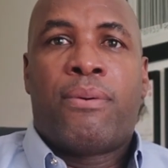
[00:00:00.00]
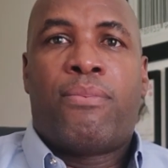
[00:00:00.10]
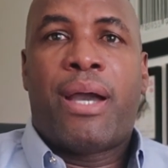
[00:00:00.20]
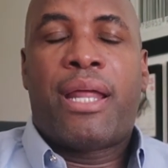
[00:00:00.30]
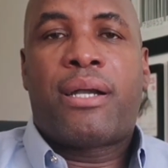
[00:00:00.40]

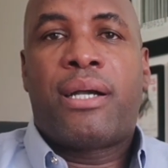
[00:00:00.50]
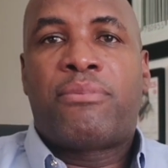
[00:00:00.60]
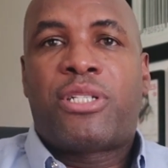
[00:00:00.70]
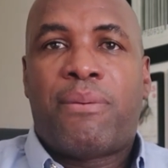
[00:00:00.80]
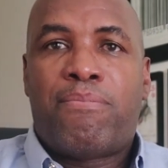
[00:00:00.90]
When it
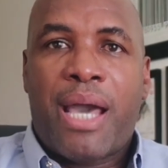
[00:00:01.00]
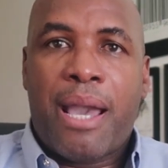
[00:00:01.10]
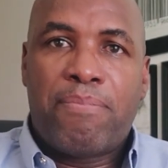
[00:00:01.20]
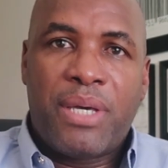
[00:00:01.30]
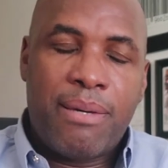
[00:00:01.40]
comes to
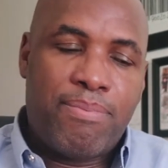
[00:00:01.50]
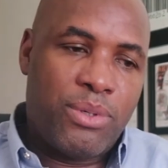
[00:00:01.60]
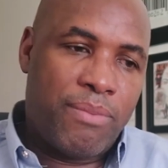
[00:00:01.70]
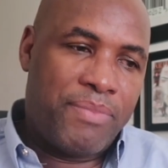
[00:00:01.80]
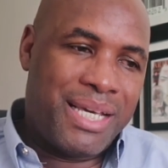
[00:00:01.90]
black
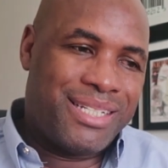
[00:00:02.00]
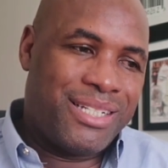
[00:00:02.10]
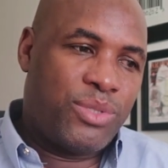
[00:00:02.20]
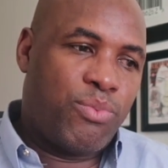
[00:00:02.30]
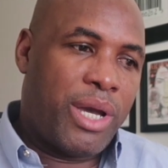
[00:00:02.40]
people, this
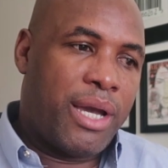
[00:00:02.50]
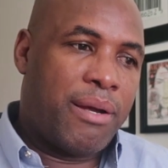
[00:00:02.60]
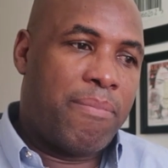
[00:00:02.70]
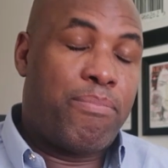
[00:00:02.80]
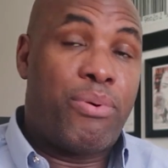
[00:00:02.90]
is
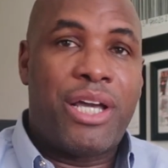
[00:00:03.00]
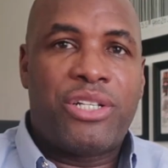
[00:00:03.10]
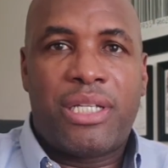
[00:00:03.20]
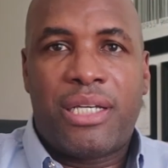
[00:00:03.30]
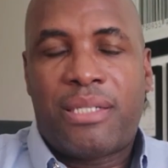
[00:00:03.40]
where
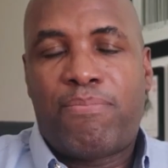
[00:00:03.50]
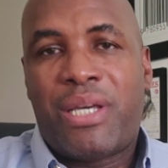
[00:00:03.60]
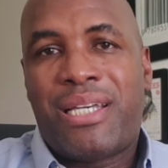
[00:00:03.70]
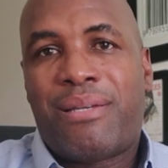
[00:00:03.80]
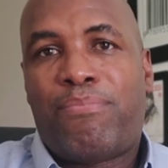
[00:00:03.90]
prejudice
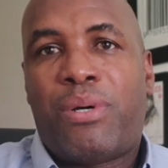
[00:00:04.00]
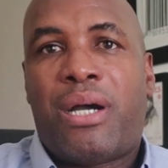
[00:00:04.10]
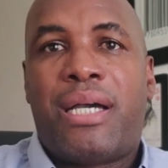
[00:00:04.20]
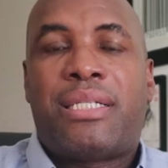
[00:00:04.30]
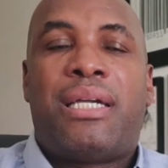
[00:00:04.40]
plays a
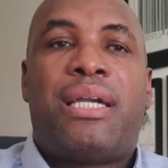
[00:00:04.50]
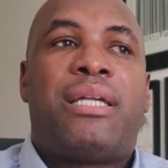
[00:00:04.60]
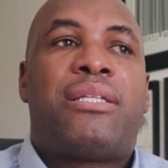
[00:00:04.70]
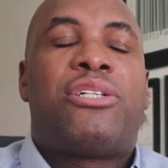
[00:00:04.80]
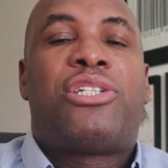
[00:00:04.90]
part
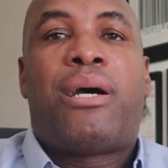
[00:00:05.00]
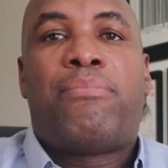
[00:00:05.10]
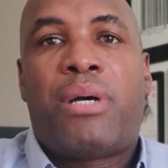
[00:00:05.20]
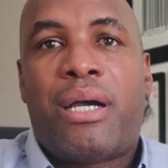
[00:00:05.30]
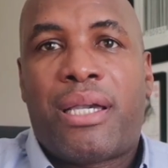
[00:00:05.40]
in the
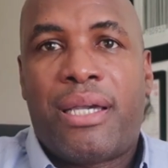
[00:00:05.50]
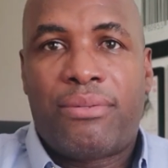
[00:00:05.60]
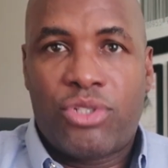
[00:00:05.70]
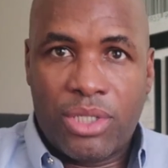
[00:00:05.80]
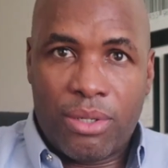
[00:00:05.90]
job
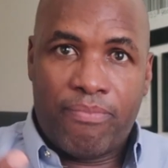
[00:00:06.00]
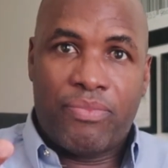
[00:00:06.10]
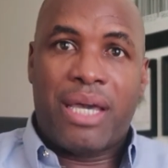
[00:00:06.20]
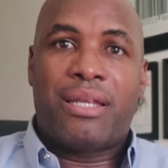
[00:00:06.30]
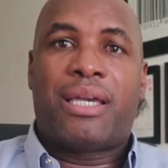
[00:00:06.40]
market. So
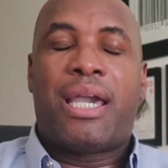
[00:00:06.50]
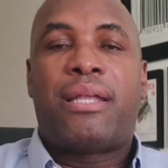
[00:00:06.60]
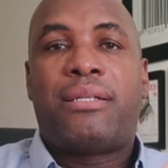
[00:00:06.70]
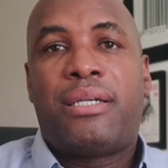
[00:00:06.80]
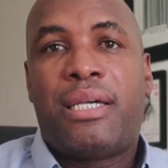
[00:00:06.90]
then
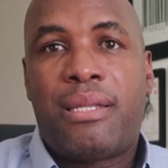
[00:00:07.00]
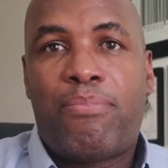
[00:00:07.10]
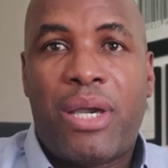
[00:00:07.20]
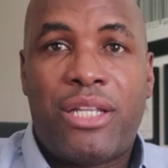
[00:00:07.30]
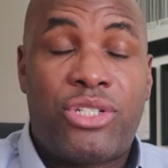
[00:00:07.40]
again, it
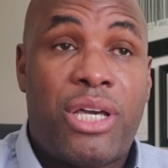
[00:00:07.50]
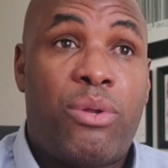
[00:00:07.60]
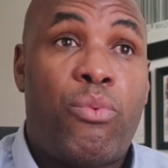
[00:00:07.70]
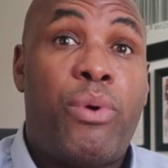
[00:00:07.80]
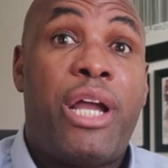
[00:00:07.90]
depends
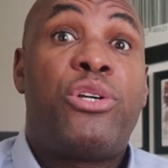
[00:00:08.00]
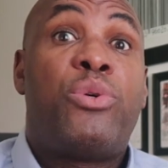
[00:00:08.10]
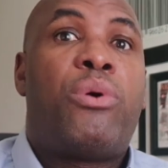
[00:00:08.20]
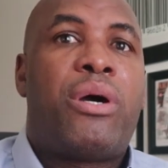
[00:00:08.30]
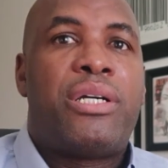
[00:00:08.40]
on where
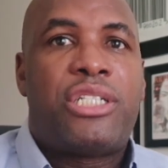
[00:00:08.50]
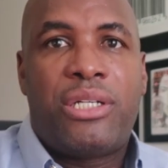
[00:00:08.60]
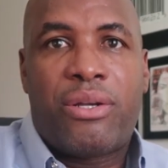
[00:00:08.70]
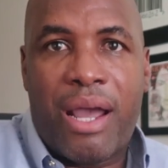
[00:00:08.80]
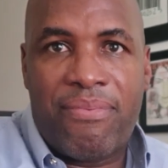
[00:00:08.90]
you are
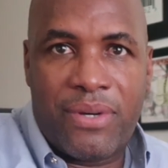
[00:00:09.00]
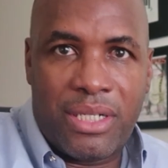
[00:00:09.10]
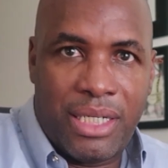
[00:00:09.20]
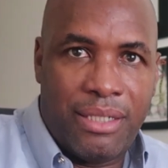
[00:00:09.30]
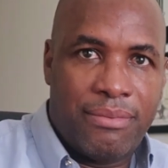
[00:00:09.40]

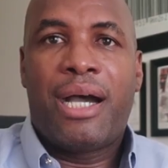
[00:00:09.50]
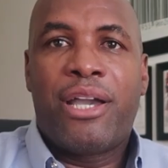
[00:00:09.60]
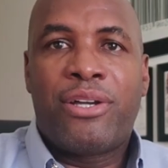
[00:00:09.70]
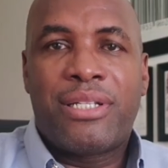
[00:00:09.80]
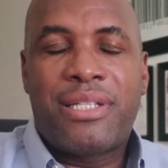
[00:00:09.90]
geographically.
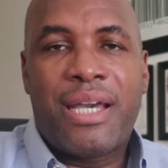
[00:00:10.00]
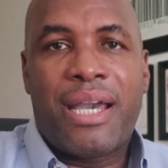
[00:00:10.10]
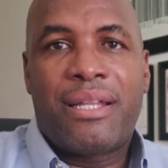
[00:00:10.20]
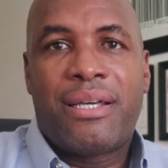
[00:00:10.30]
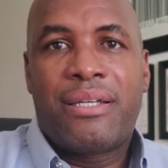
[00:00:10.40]
I
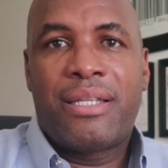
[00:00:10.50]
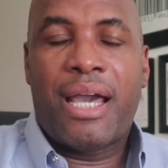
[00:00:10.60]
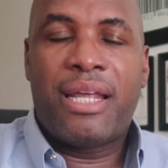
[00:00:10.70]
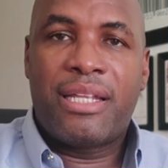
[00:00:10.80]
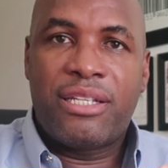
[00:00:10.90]
understand
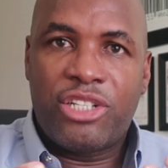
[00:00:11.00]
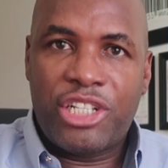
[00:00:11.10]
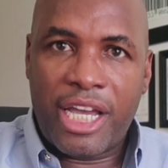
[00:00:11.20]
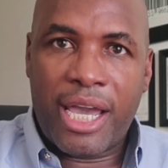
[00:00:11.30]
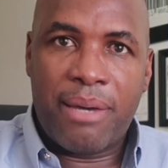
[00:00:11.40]
that it is a
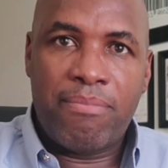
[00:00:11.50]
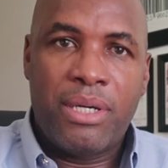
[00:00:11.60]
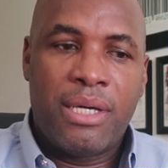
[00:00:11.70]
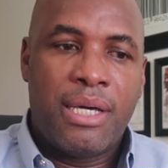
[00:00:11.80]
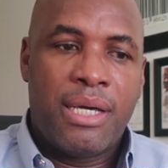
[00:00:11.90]
shame
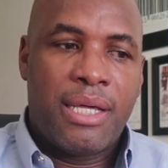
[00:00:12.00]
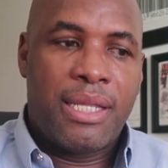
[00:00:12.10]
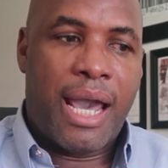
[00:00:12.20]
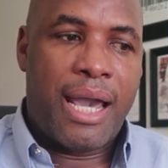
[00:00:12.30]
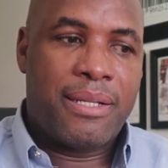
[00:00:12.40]

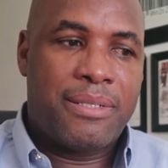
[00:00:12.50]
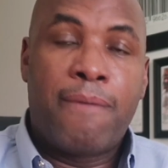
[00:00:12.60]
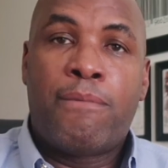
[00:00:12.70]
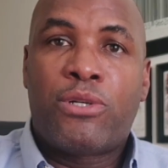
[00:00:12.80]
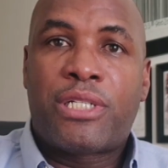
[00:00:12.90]
that
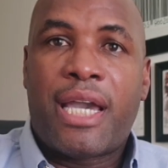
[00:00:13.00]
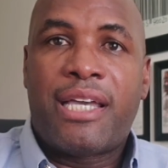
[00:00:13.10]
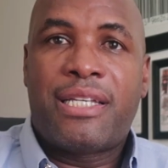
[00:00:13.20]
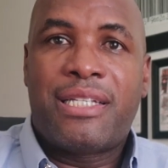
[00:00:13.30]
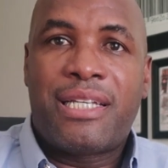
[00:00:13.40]
in most
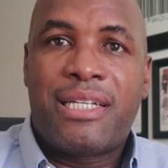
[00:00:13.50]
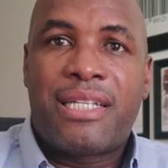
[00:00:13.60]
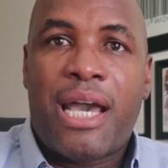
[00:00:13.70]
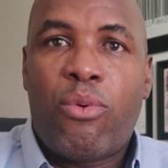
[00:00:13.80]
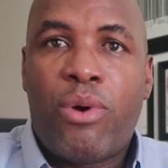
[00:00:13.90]
cases it's
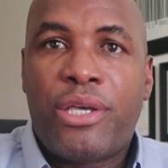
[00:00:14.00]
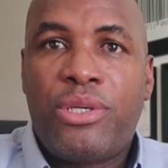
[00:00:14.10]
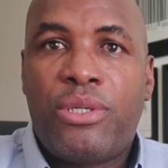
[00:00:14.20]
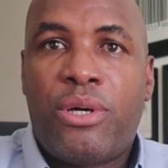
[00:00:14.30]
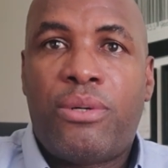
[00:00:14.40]
not what
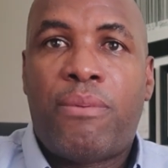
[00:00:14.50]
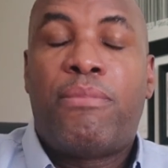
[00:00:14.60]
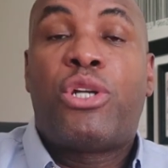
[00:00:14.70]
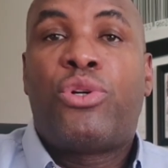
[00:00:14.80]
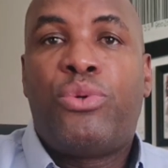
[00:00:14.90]
you know,
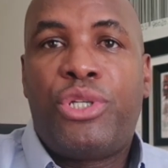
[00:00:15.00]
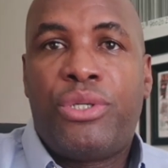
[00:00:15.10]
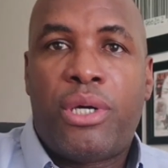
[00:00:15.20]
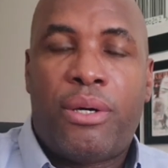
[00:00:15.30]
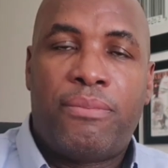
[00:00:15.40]
but who you
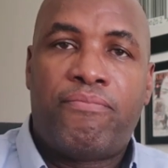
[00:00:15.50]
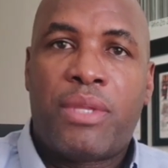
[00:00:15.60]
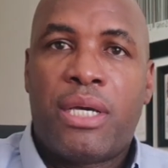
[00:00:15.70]
know.